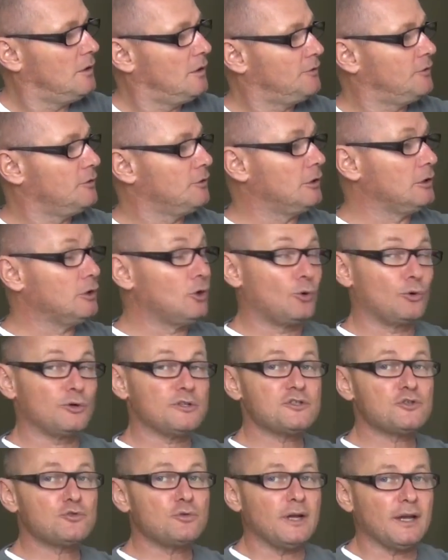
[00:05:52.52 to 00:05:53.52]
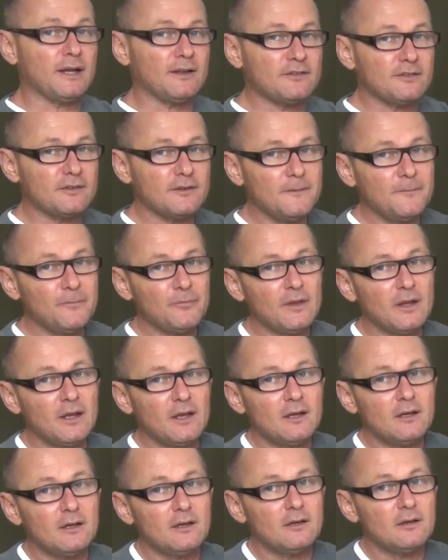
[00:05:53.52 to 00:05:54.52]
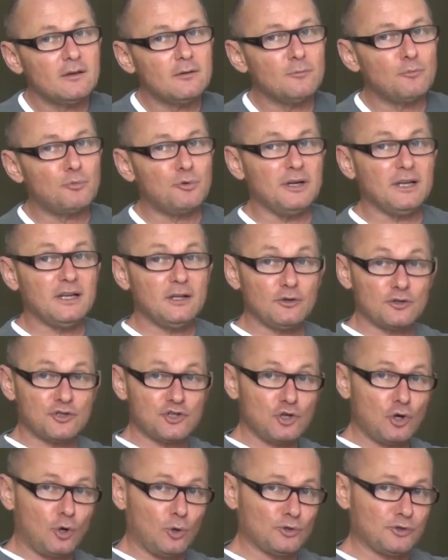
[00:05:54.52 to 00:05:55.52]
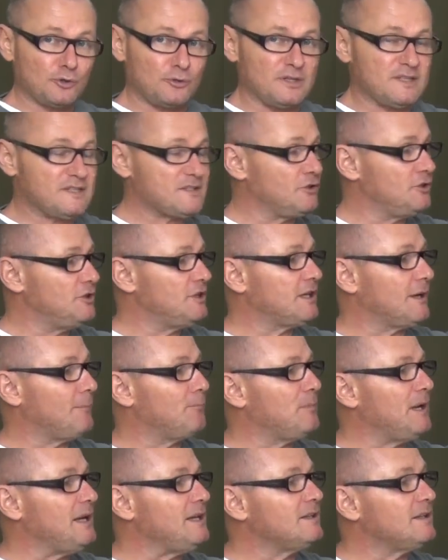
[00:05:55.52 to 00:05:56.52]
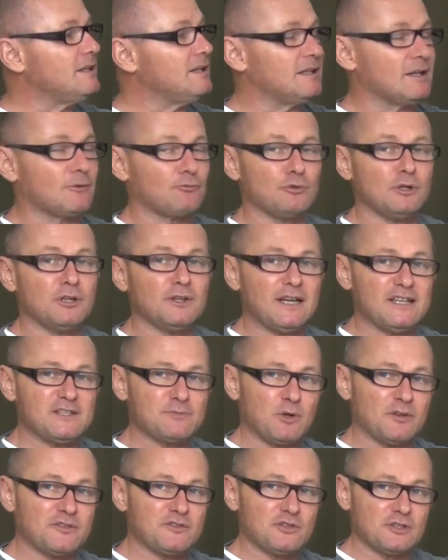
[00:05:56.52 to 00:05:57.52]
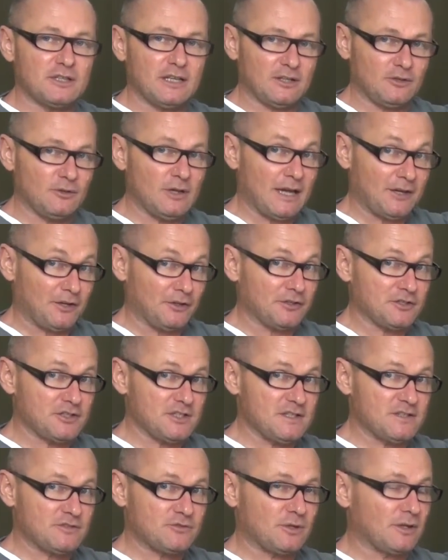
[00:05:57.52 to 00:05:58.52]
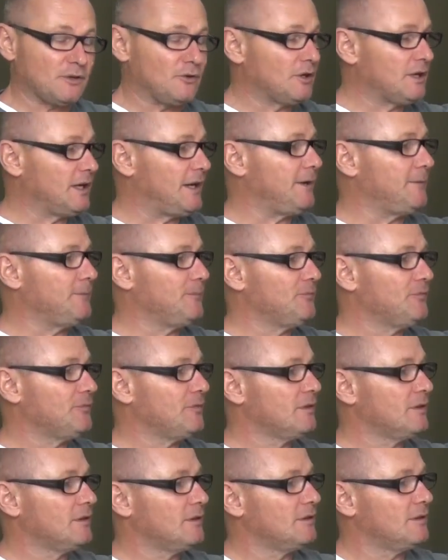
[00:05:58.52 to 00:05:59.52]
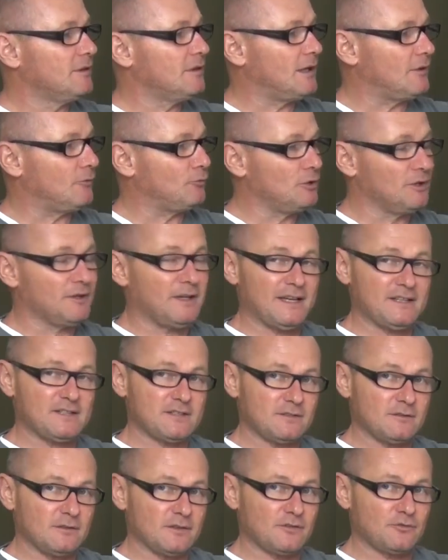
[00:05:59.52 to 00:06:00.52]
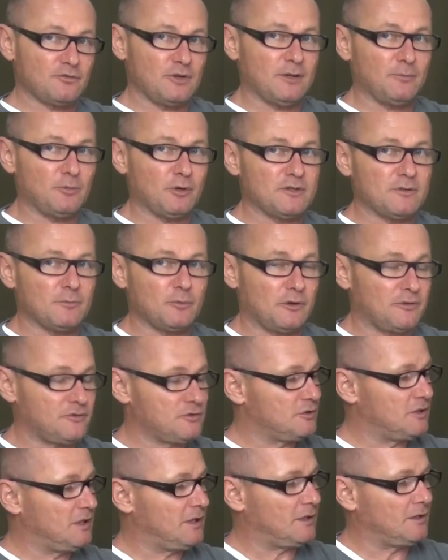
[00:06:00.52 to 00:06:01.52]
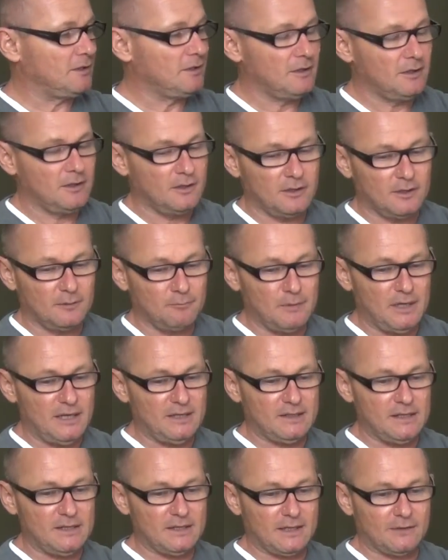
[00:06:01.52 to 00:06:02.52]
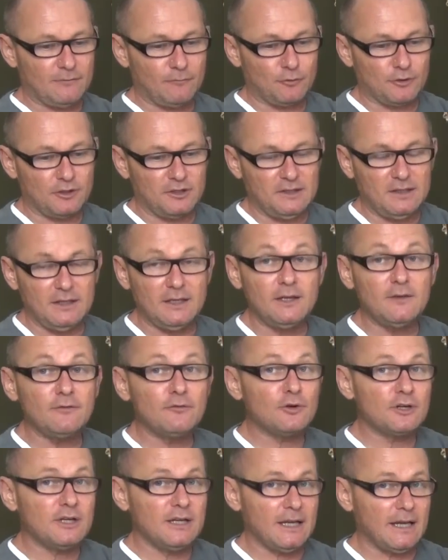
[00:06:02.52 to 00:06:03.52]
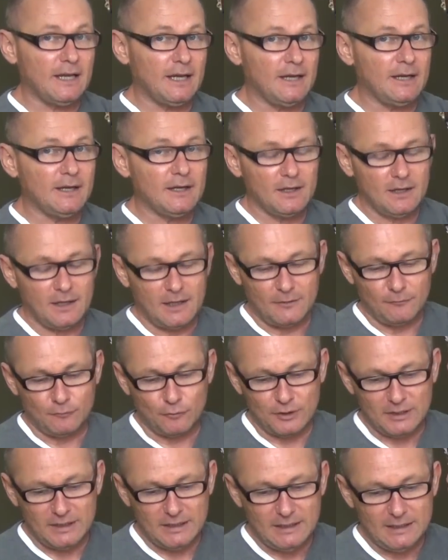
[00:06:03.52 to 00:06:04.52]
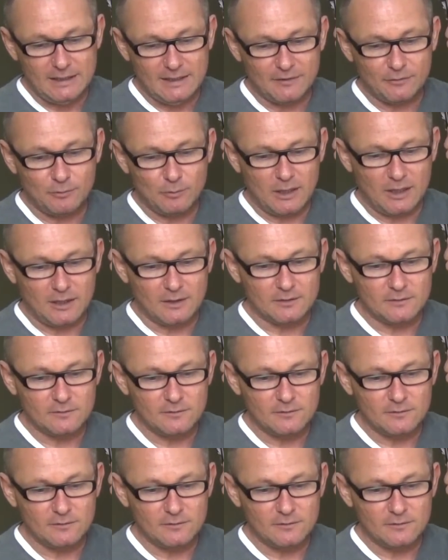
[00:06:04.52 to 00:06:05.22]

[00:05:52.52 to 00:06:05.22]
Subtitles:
to the lower strings, bring your shoulder in so you can maintain that real nice posture that you had on the G string. Okay, that real nice straight posture there. Maintain that for the D, for the A, and for the E as well.